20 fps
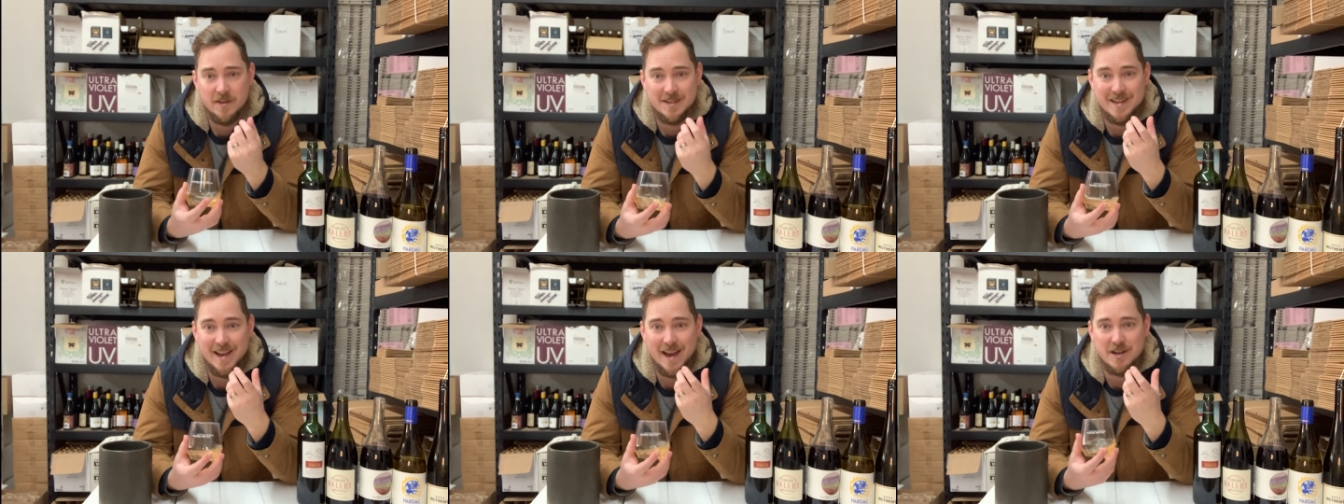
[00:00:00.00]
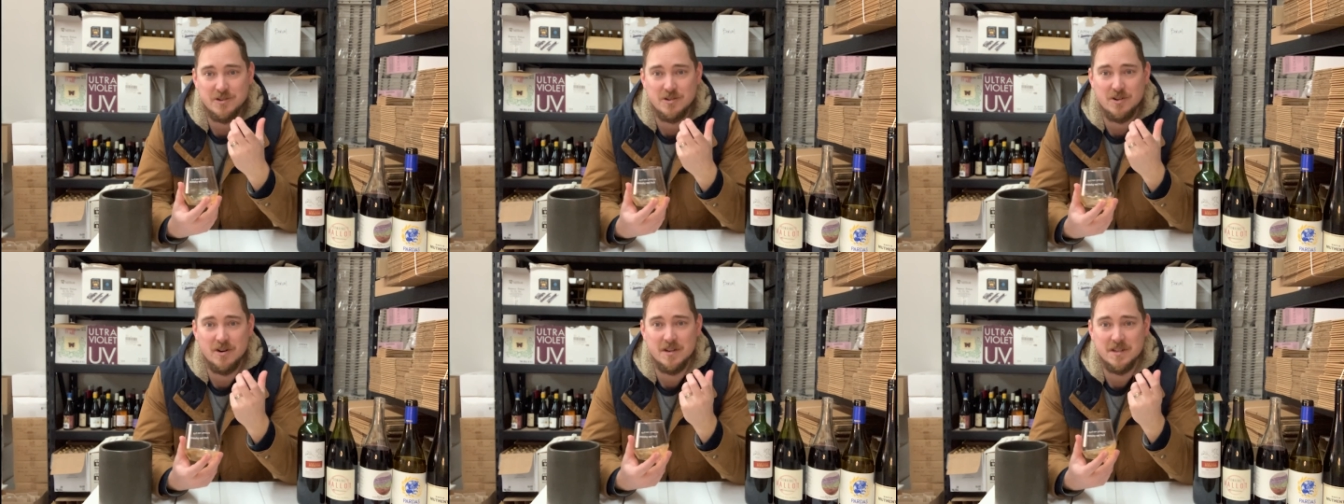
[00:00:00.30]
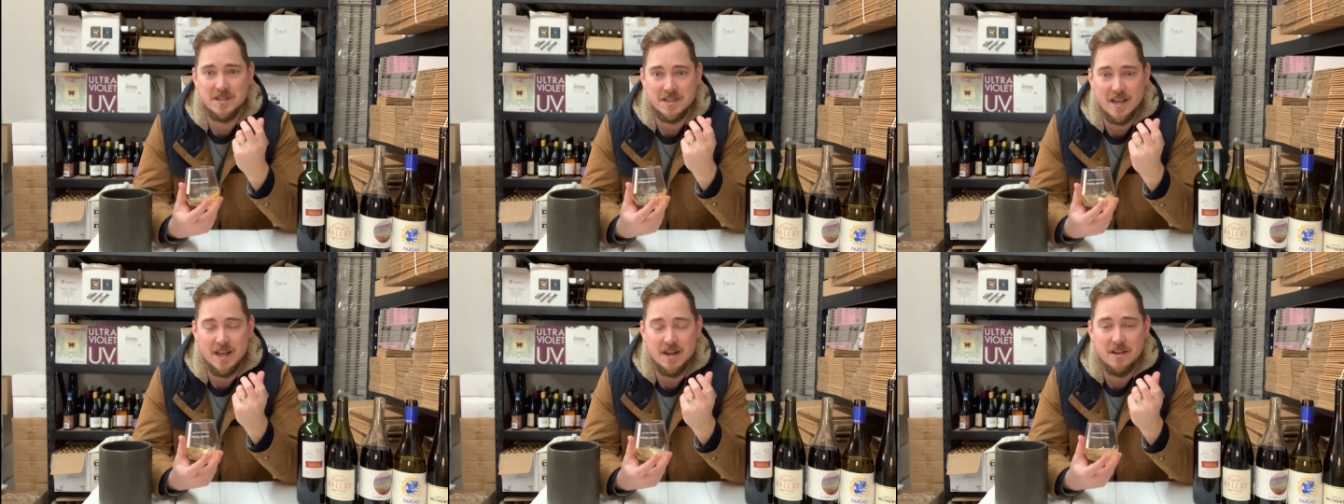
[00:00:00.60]
texture
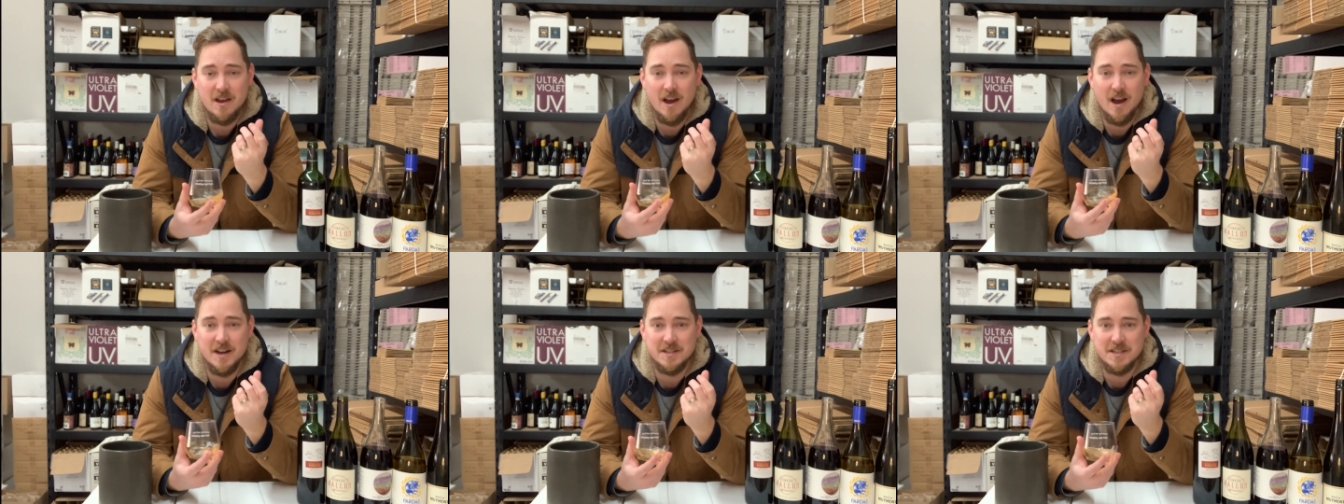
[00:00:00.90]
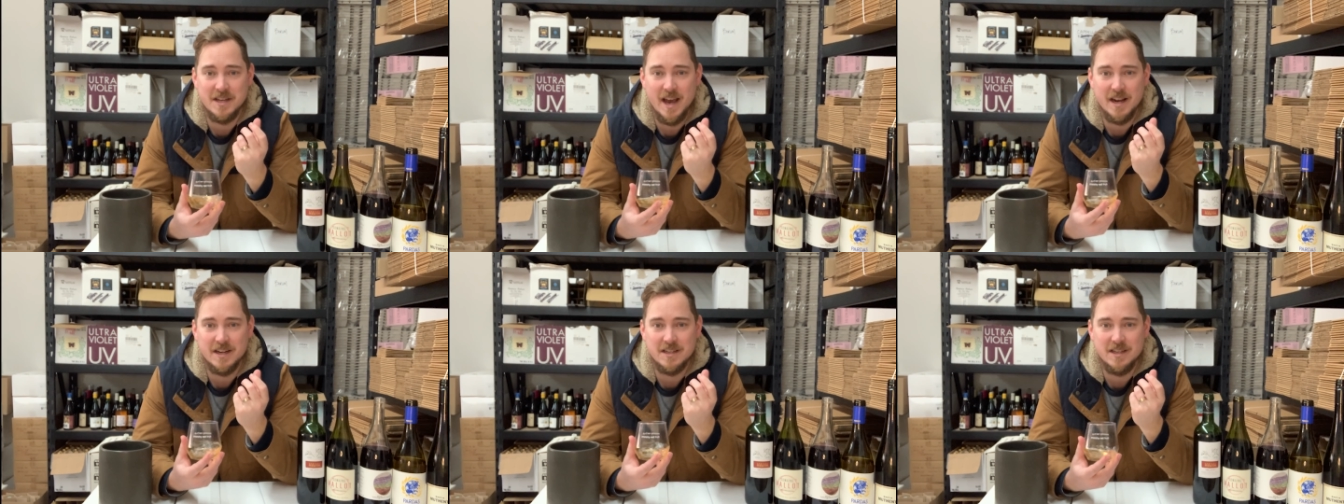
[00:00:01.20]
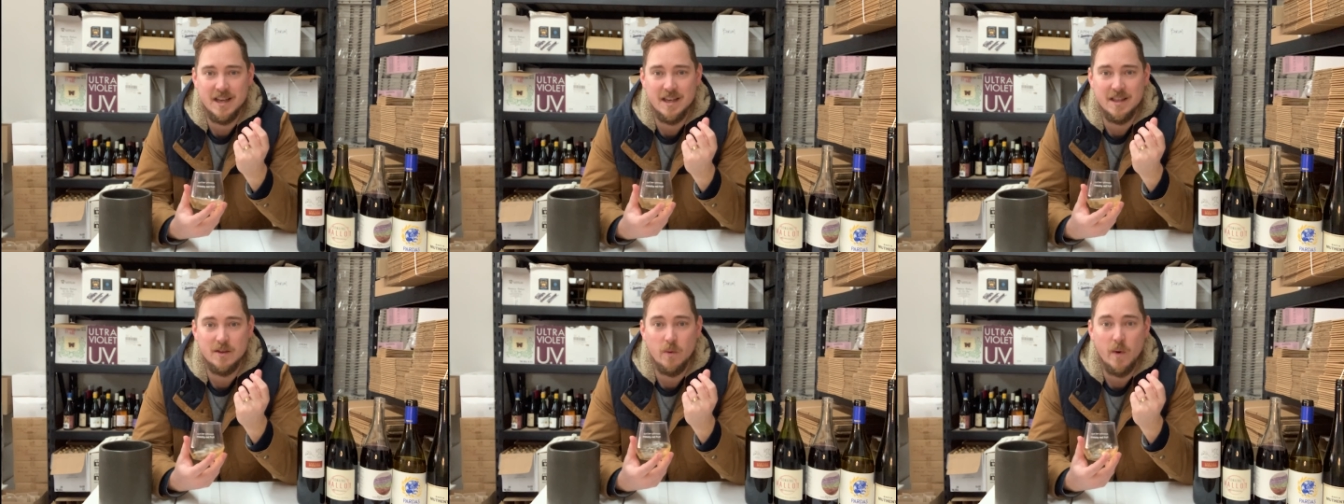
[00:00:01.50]
and skin contact
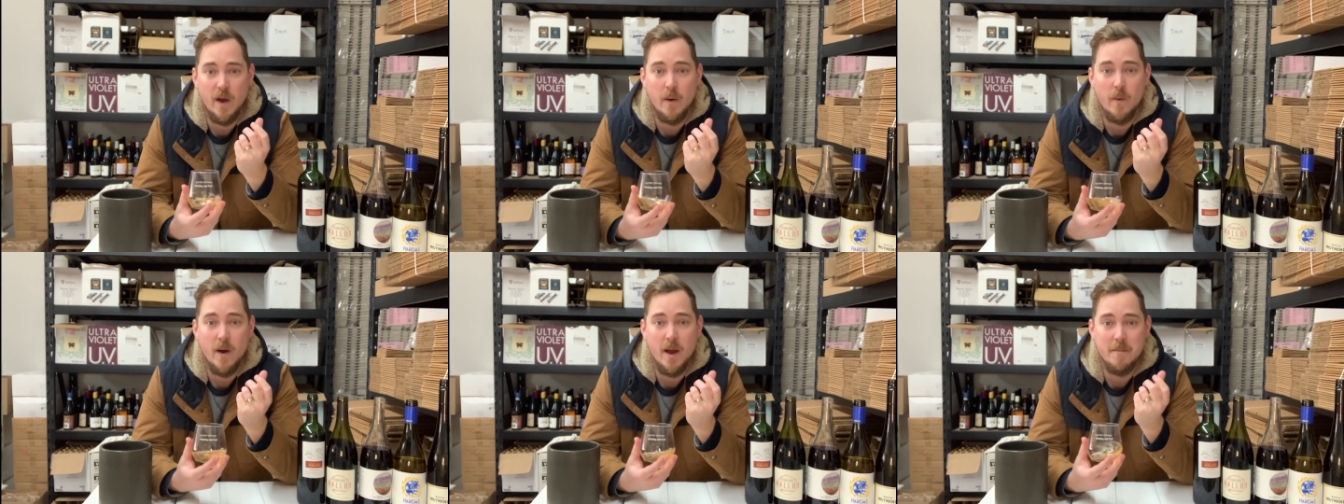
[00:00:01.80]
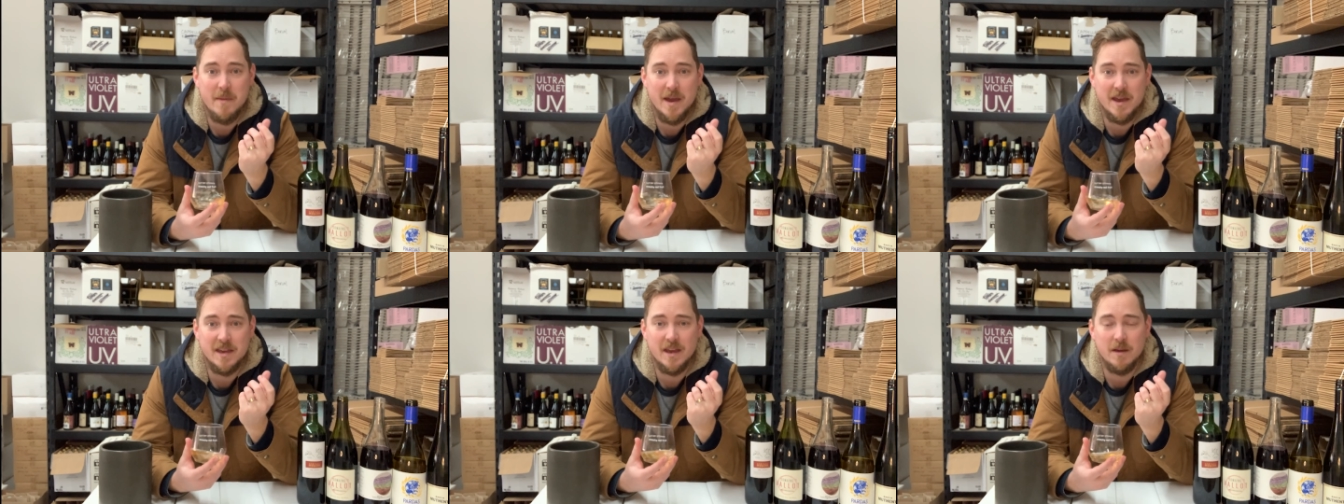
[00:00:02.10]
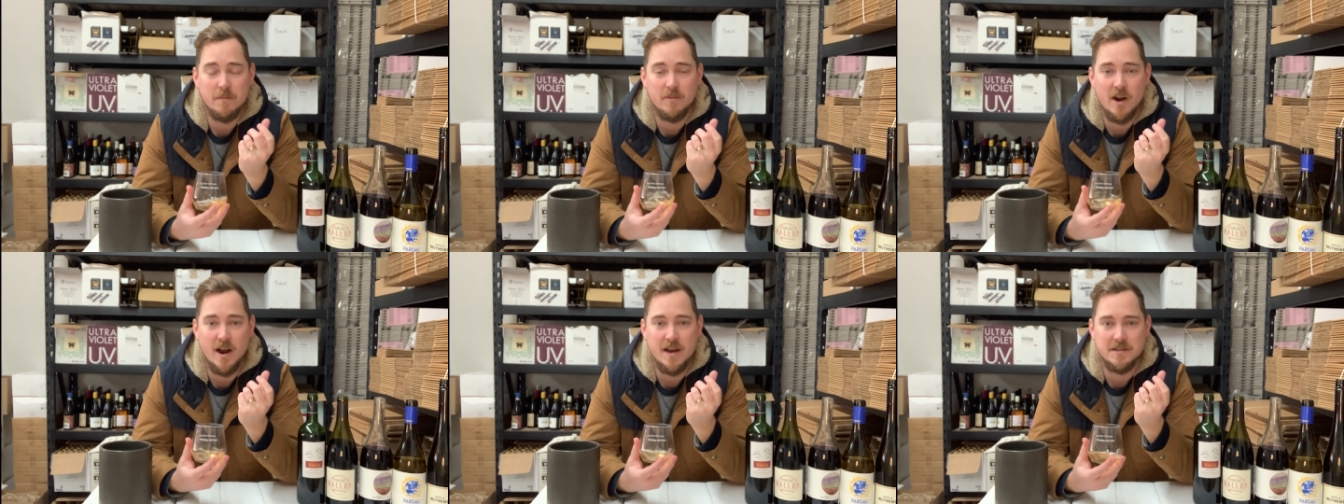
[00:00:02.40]
in the white wine
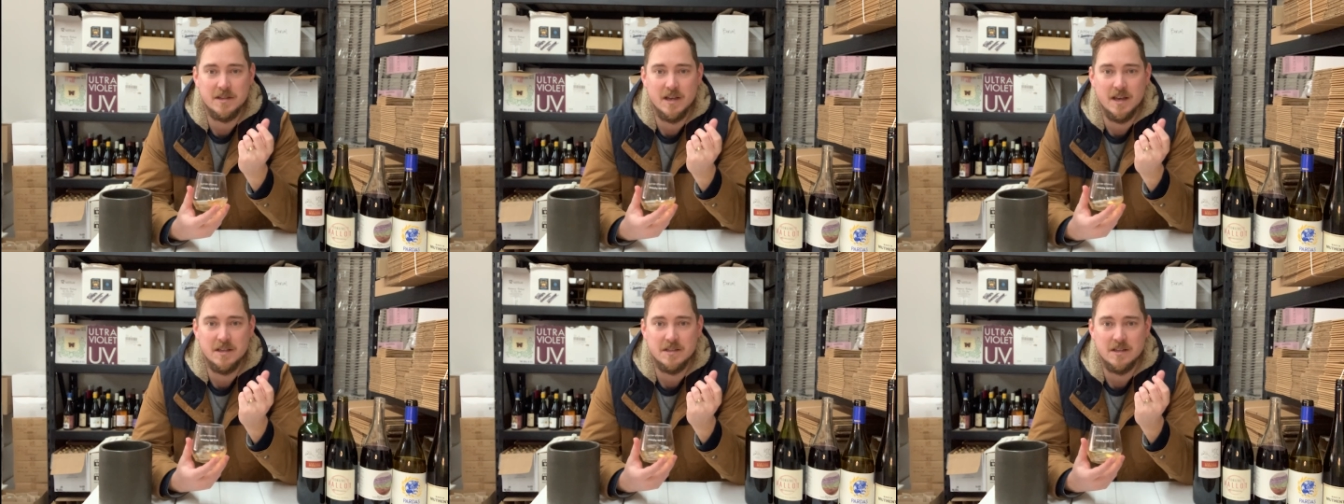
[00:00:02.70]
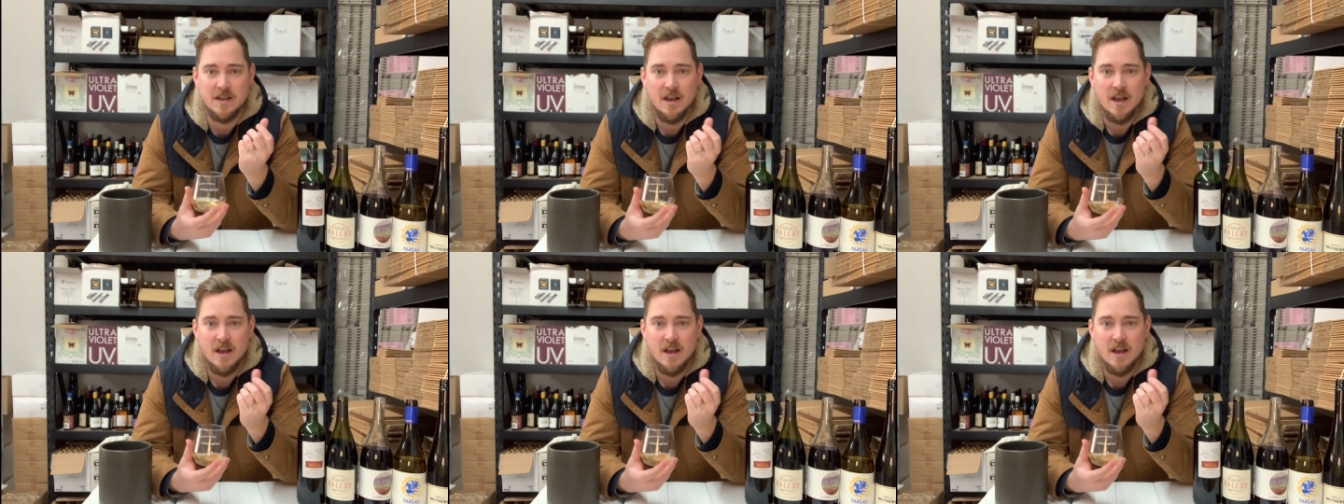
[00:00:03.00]
making process,